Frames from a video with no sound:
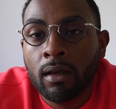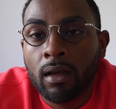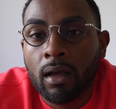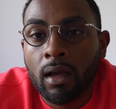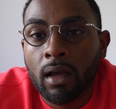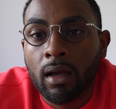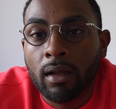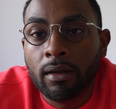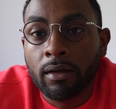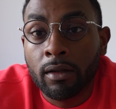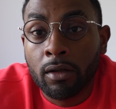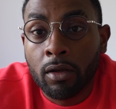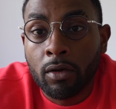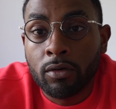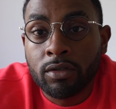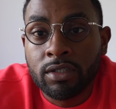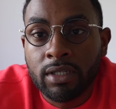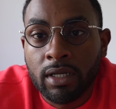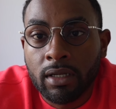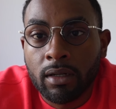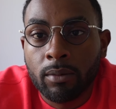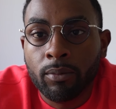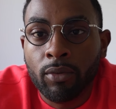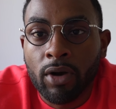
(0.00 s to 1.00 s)
uh,
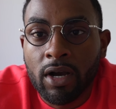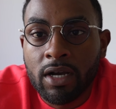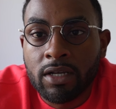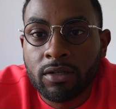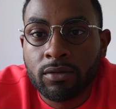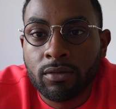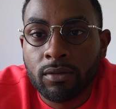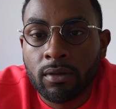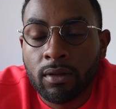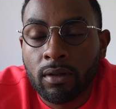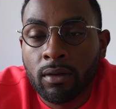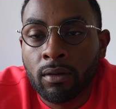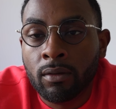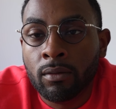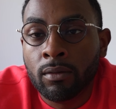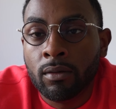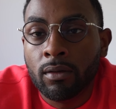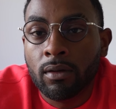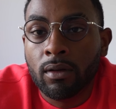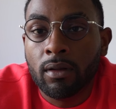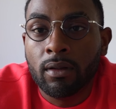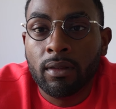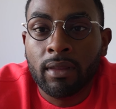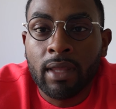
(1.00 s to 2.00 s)
negotiate a price with you.
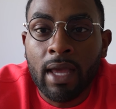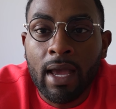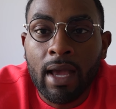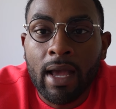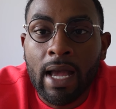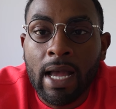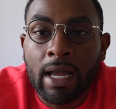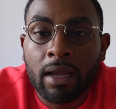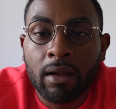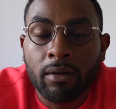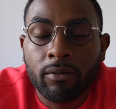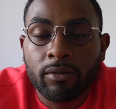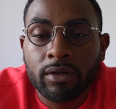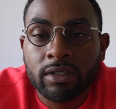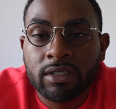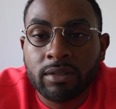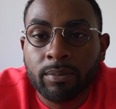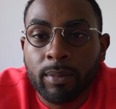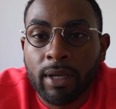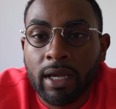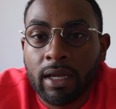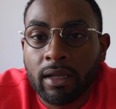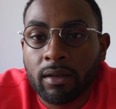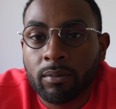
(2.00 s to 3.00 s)
That I could
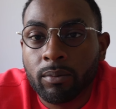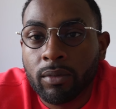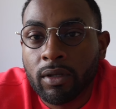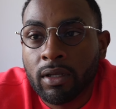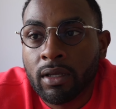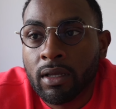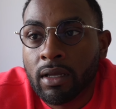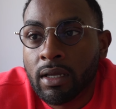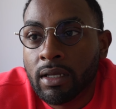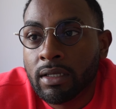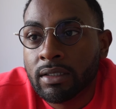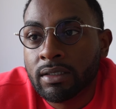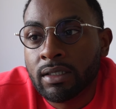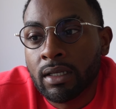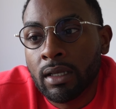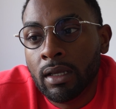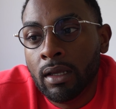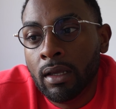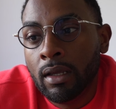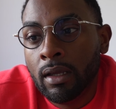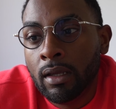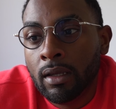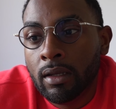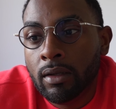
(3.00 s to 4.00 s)
respect because,
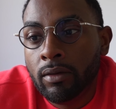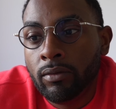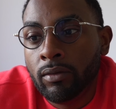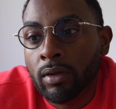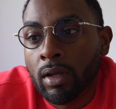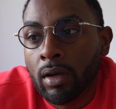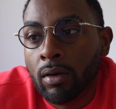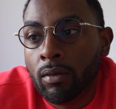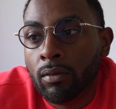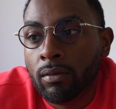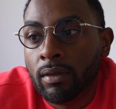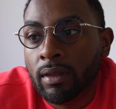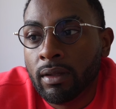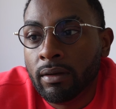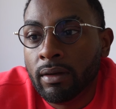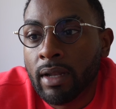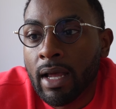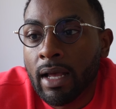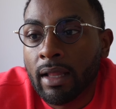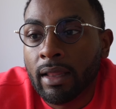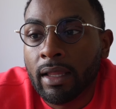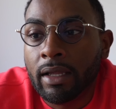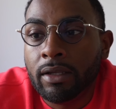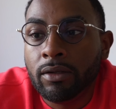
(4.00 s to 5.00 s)
you know, they're
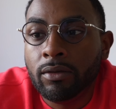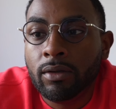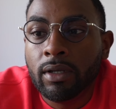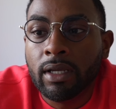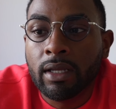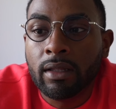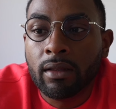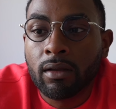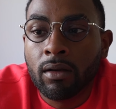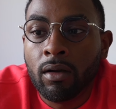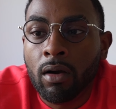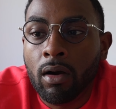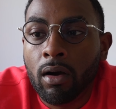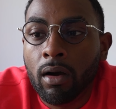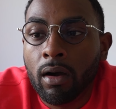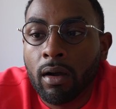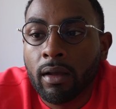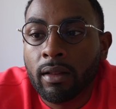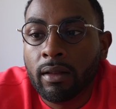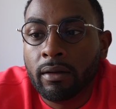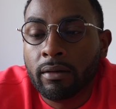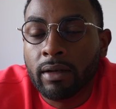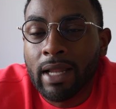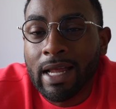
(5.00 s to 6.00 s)
not letting you get in the car
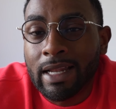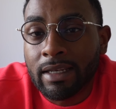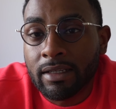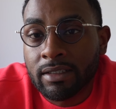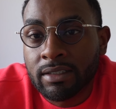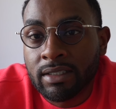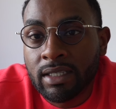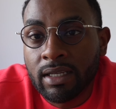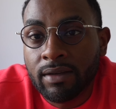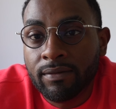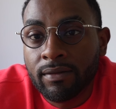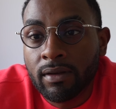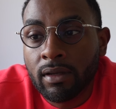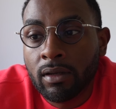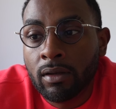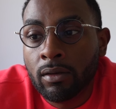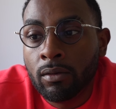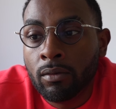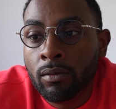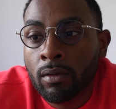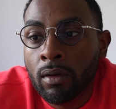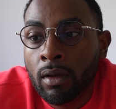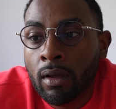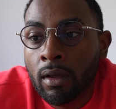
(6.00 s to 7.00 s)
and they're not deceiving
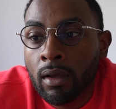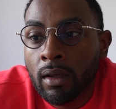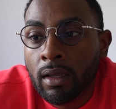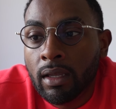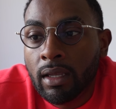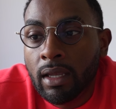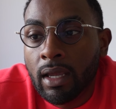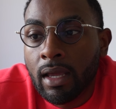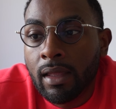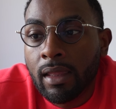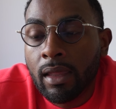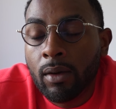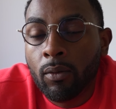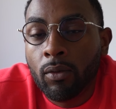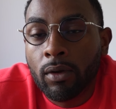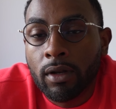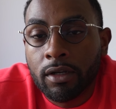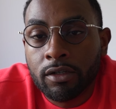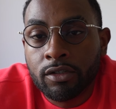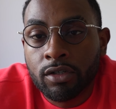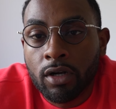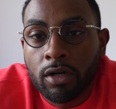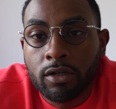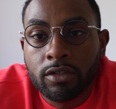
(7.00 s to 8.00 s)
you yeah, they want
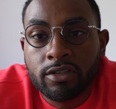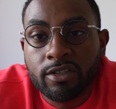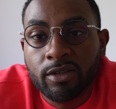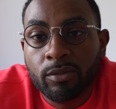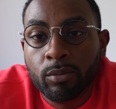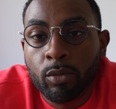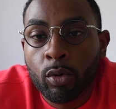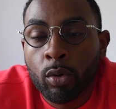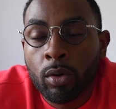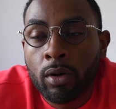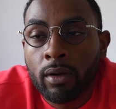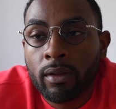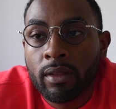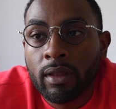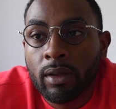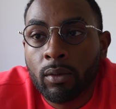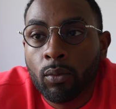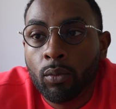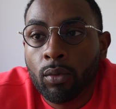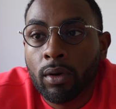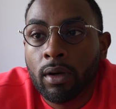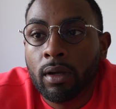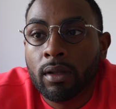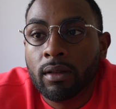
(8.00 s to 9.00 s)
to charge you more
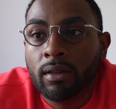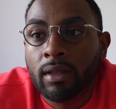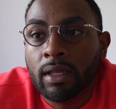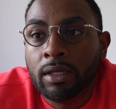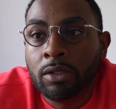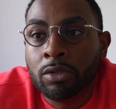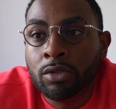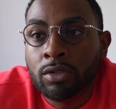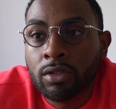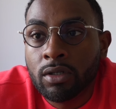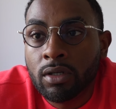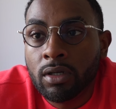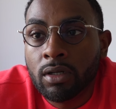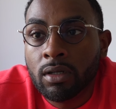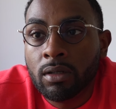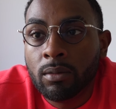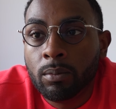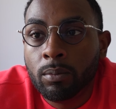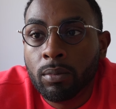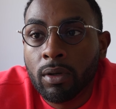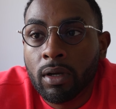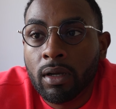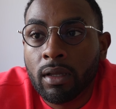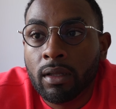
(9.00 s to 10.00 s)
than what they
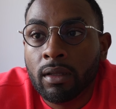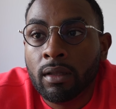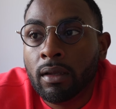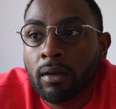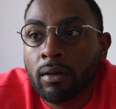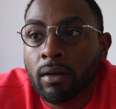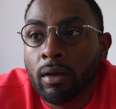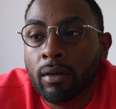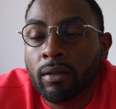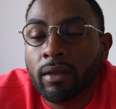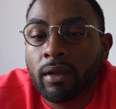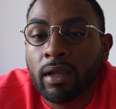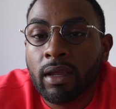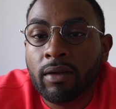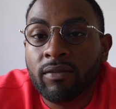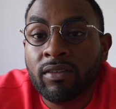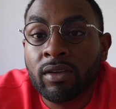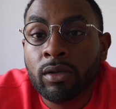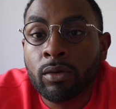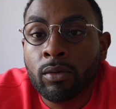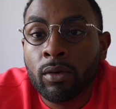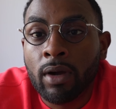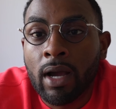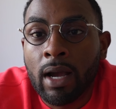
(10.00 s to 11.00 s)
should, but you know, they're
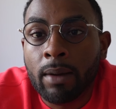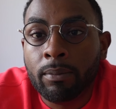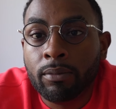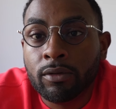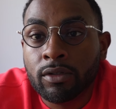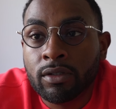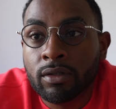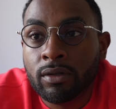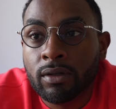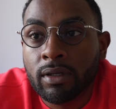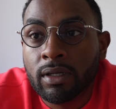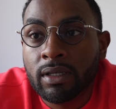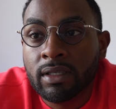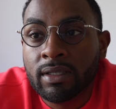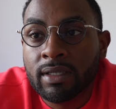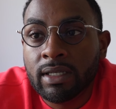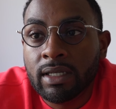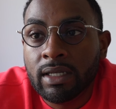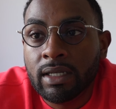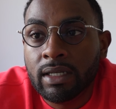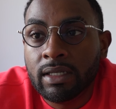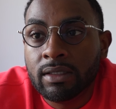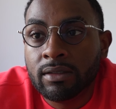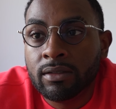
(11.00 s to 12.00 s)
giving you an
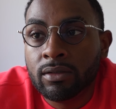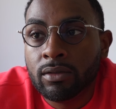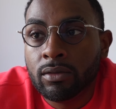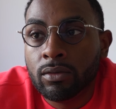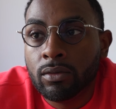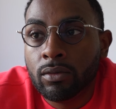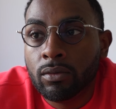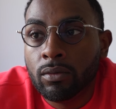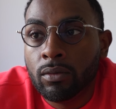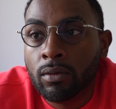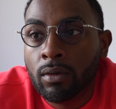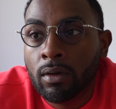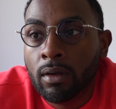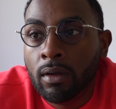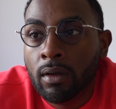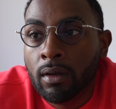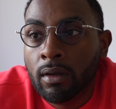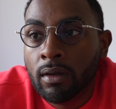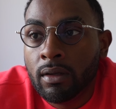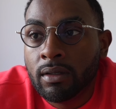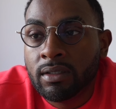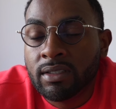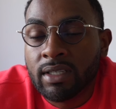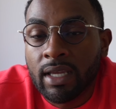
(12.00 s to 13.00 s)
opportunity to
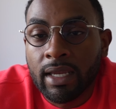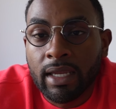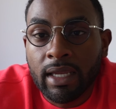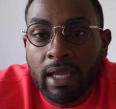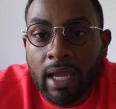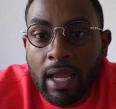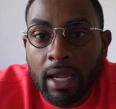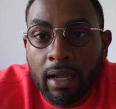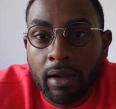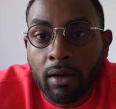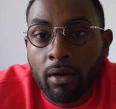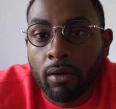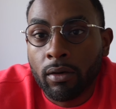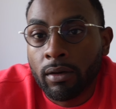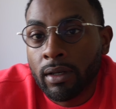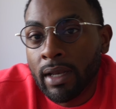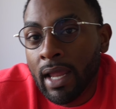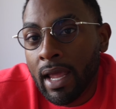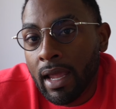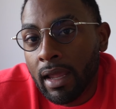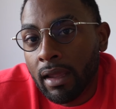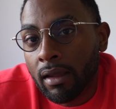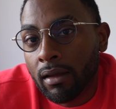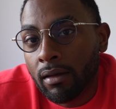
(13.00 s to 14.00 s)
say yay or
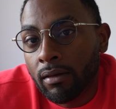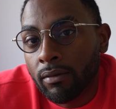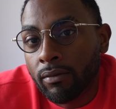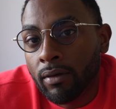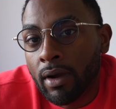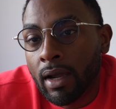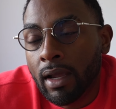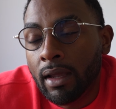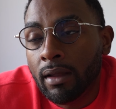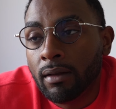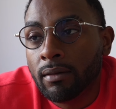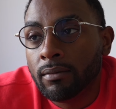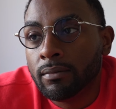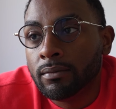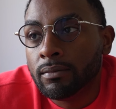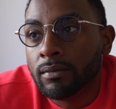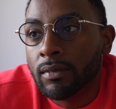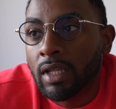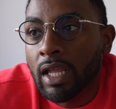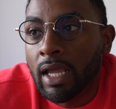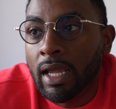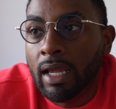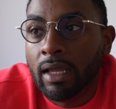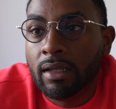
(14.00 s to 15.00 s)
nay, right?
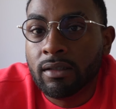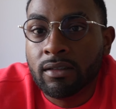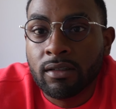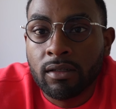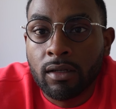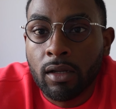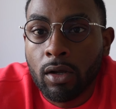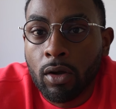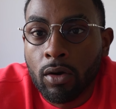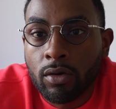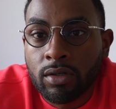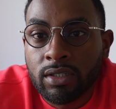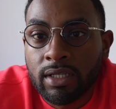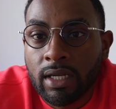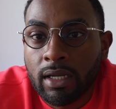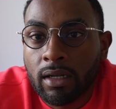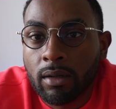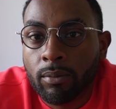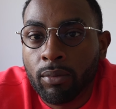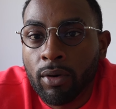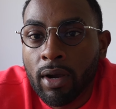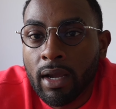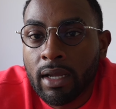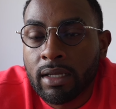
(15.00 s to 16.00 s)
And to negotiate
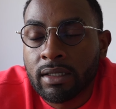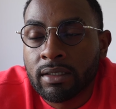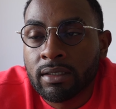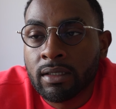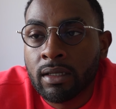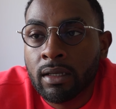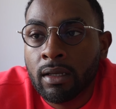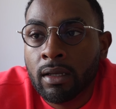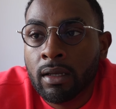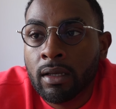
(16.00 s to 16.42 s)
a price.